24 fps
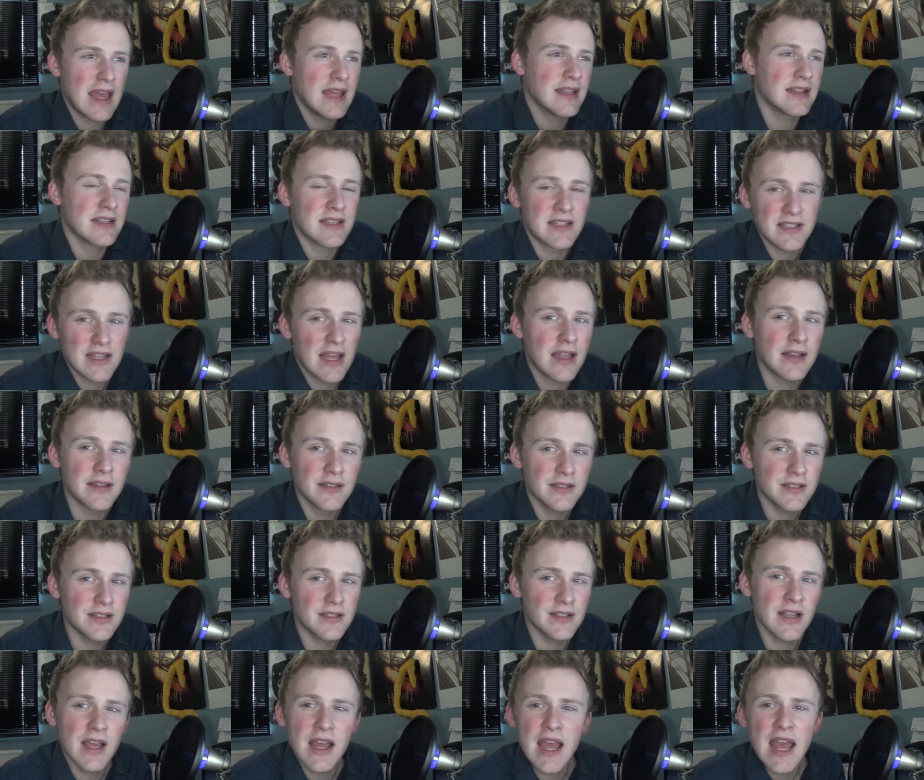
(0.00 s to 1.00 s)
in a
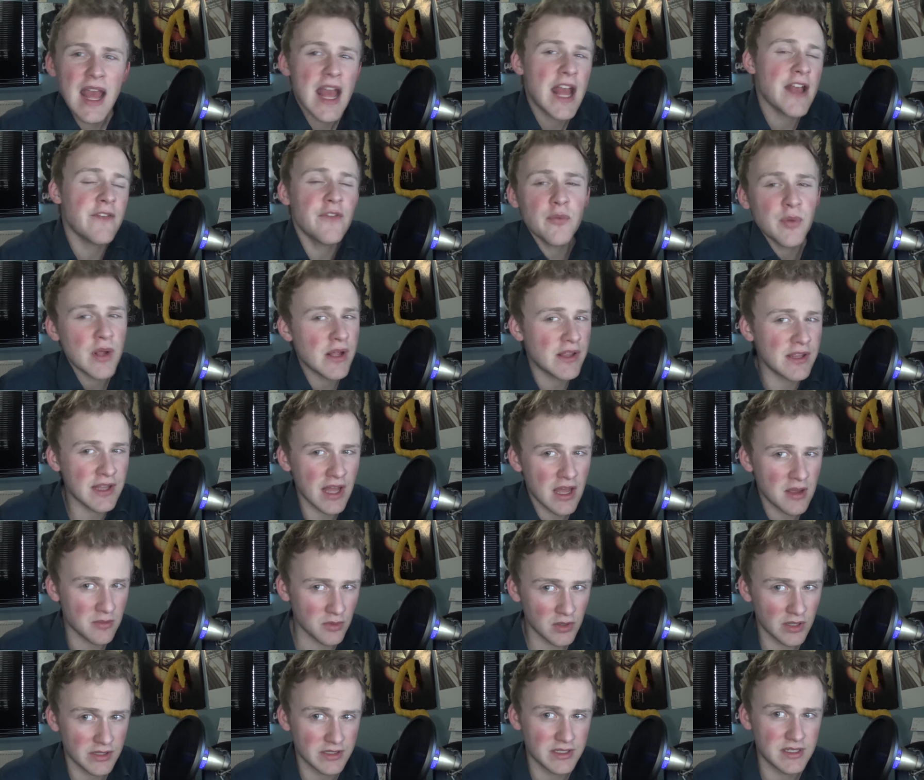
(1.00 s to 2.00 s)
sense. If you play the
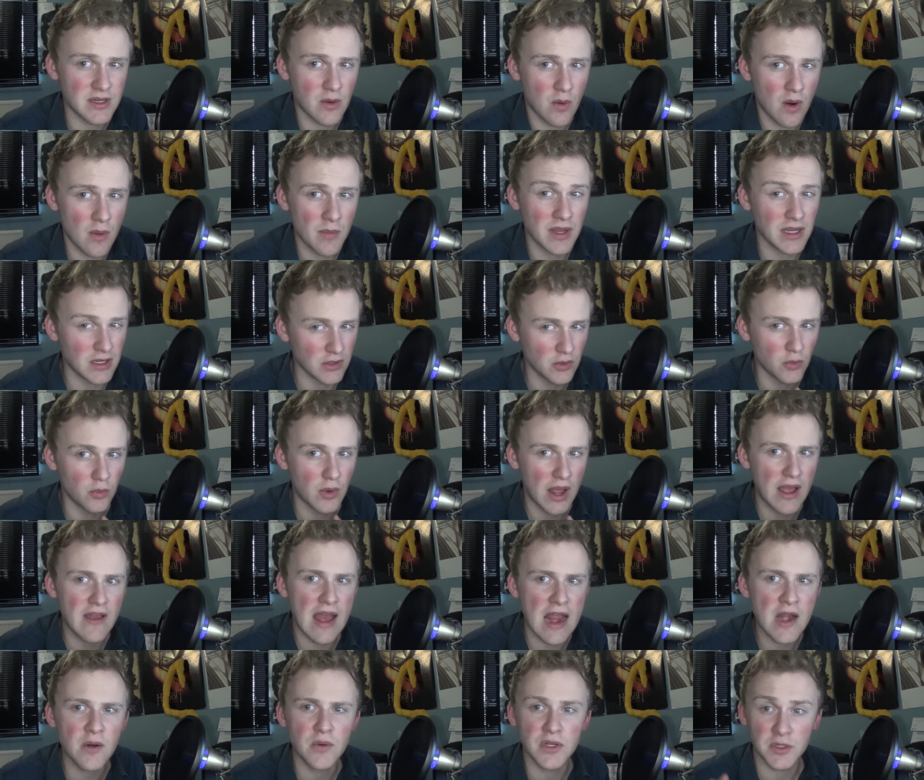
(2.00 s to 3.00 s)
game, you'll understand what I mean. You,
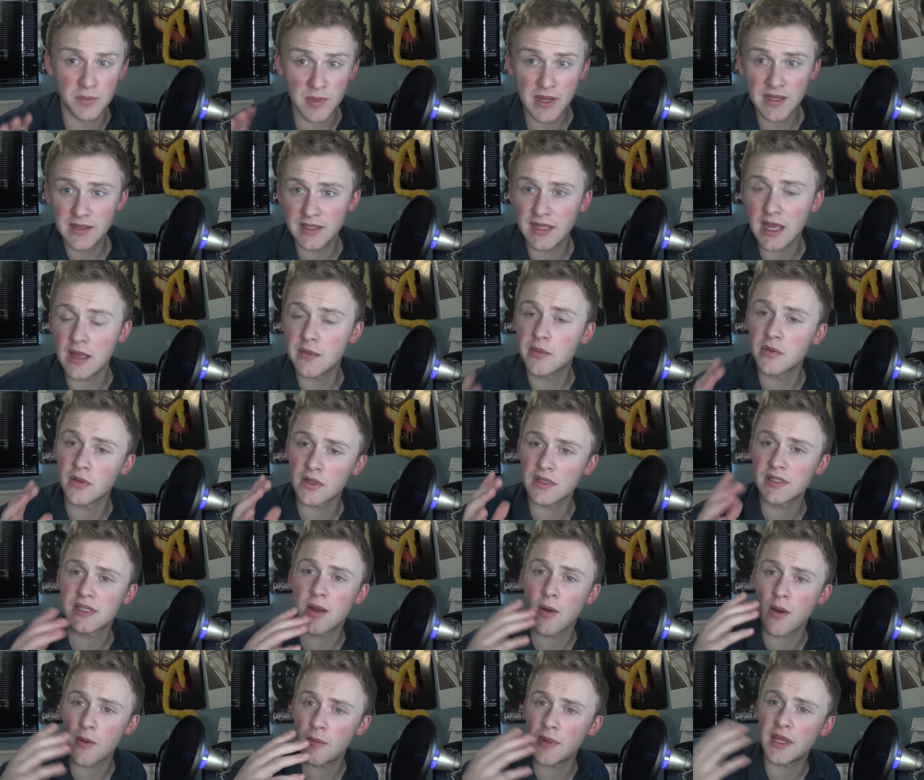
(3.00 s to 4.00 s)
anyone's played the game, you'll
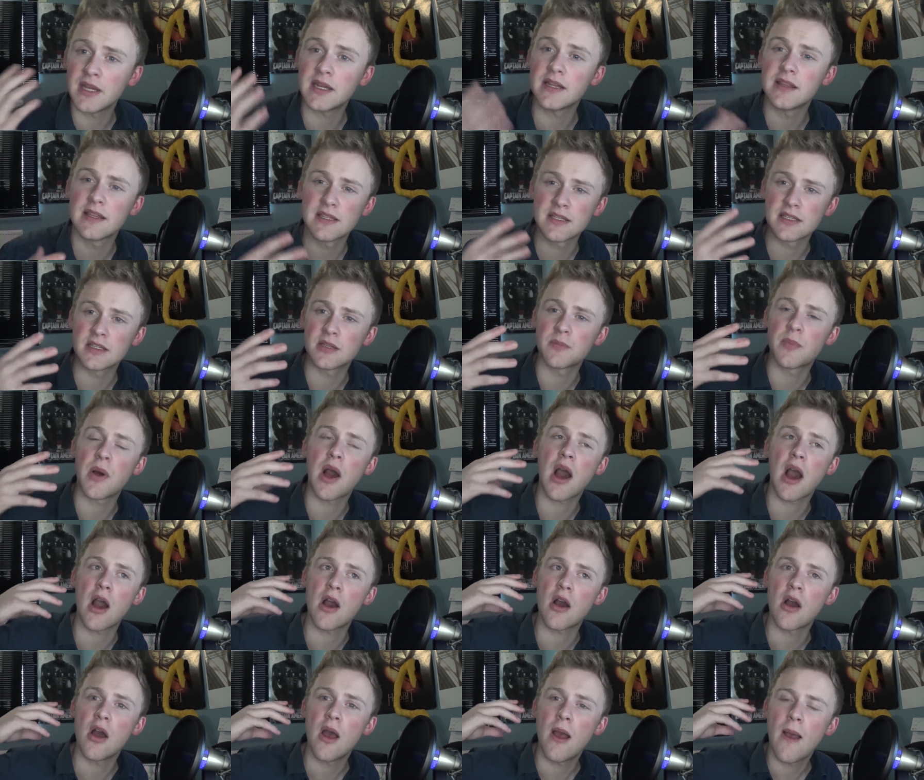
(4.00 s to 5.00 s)
understand what I mean. This is a
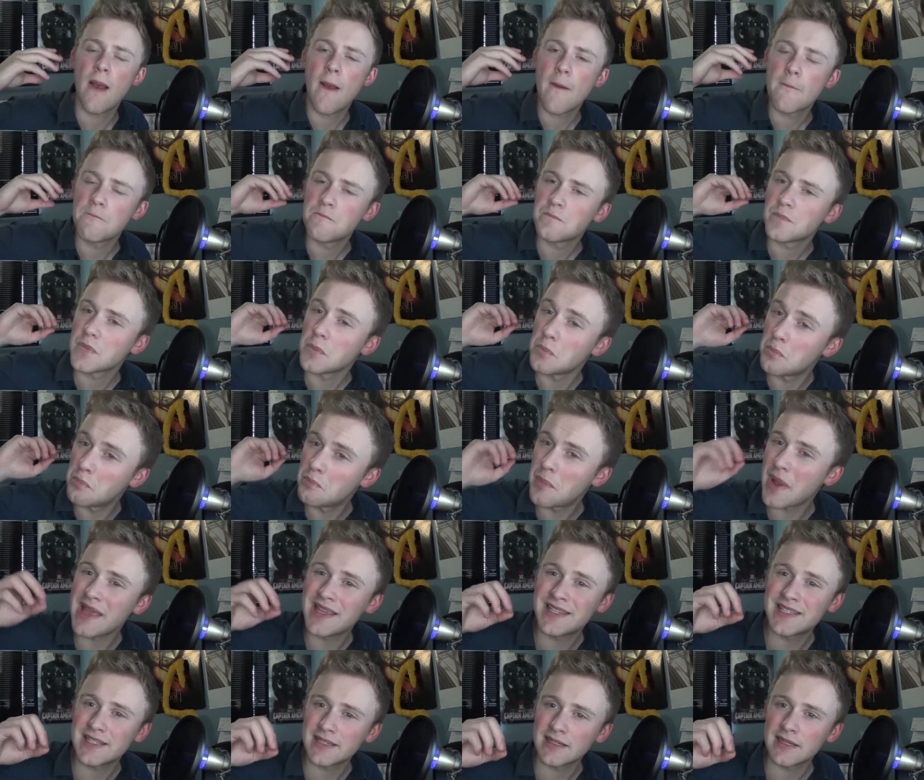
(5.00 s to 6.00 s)
part,
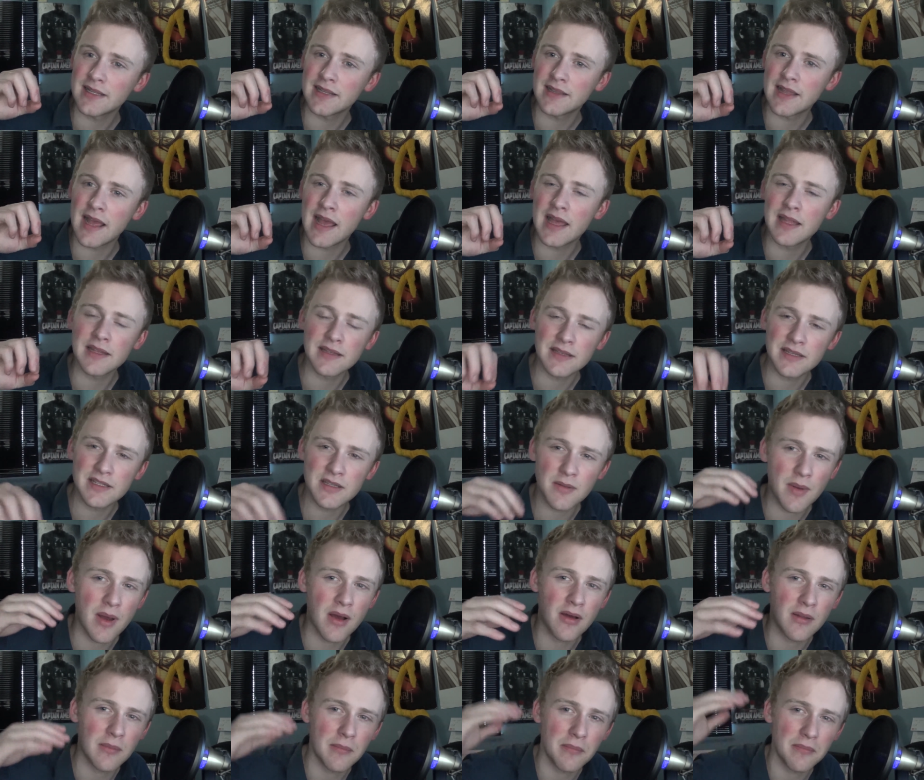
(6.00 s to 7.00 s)
basically the end. It's
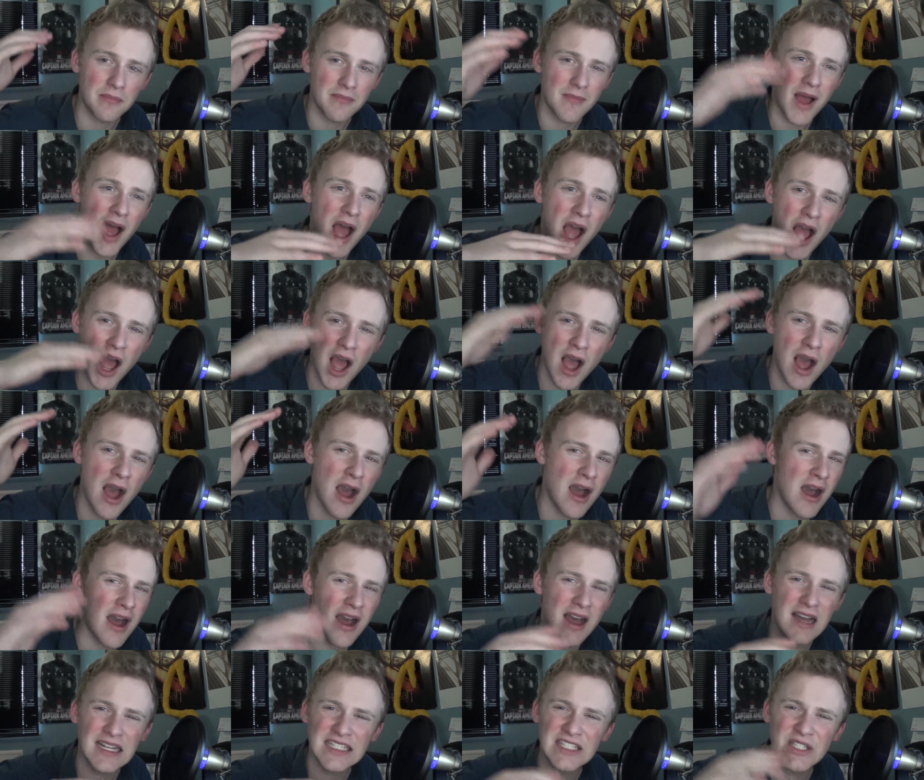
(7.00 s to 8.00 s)
about
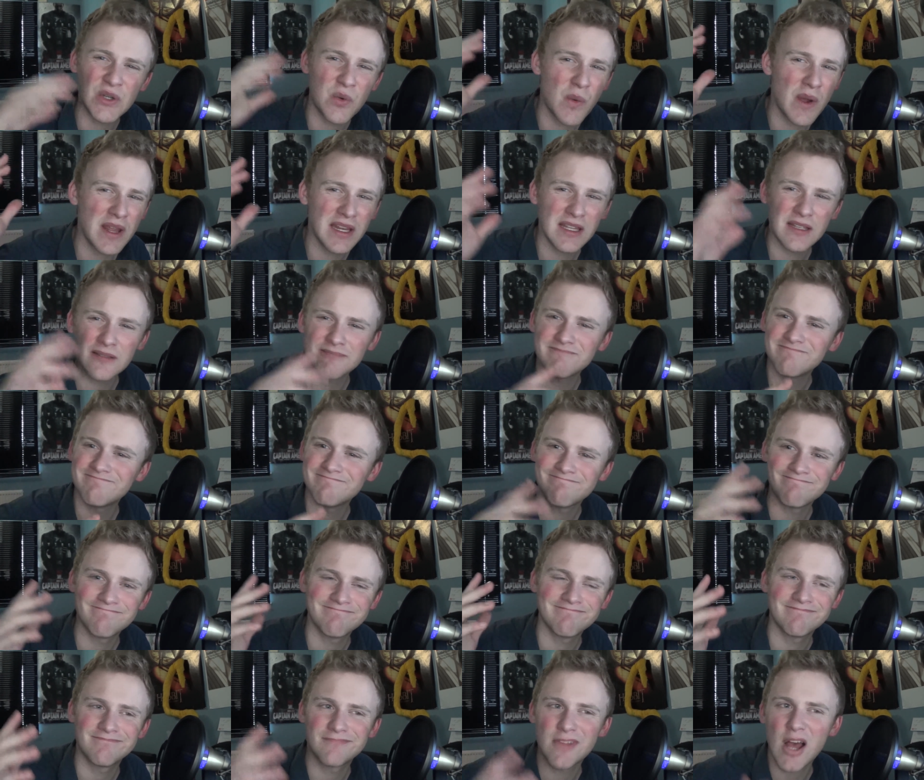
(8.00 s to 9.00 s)
uh, 20,
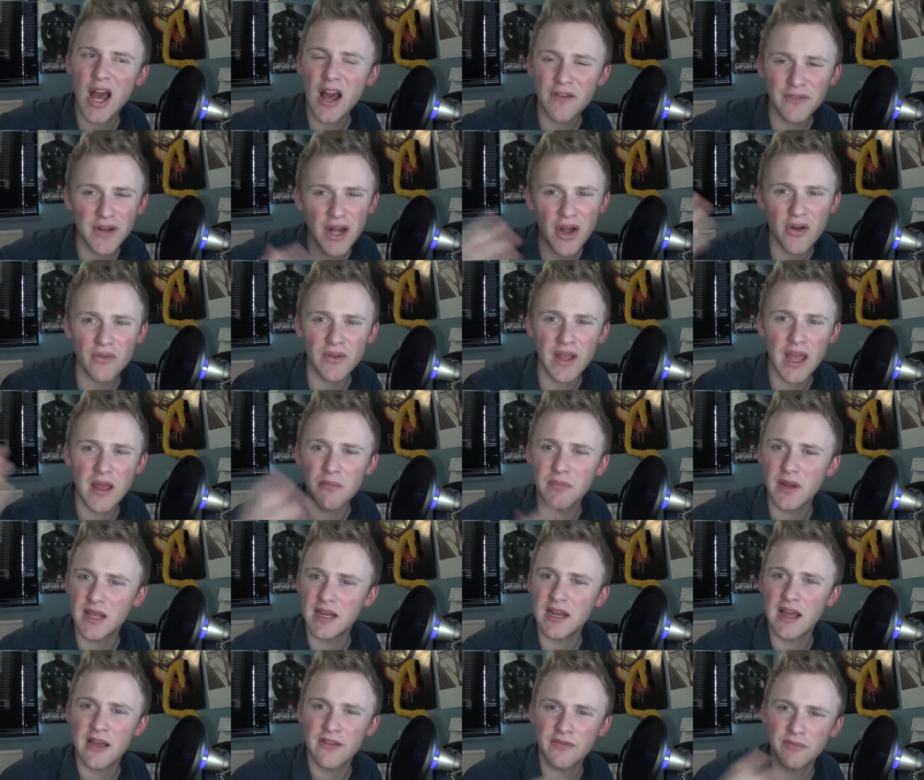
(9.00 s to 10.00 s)
mm, half an hour of
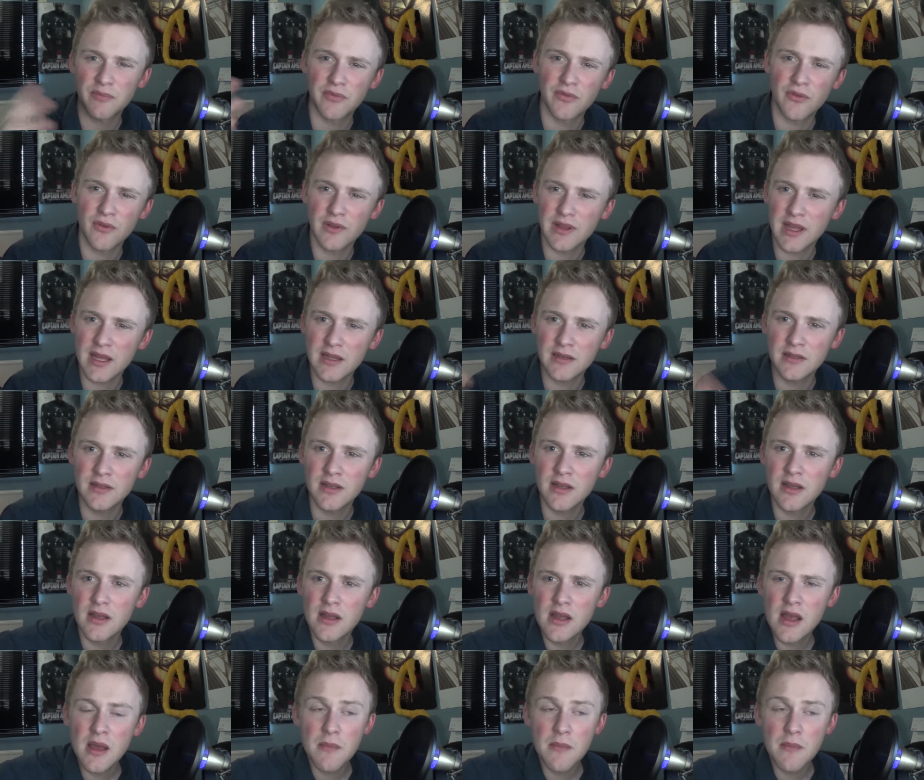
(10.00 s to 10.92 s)
gameplay left before the end.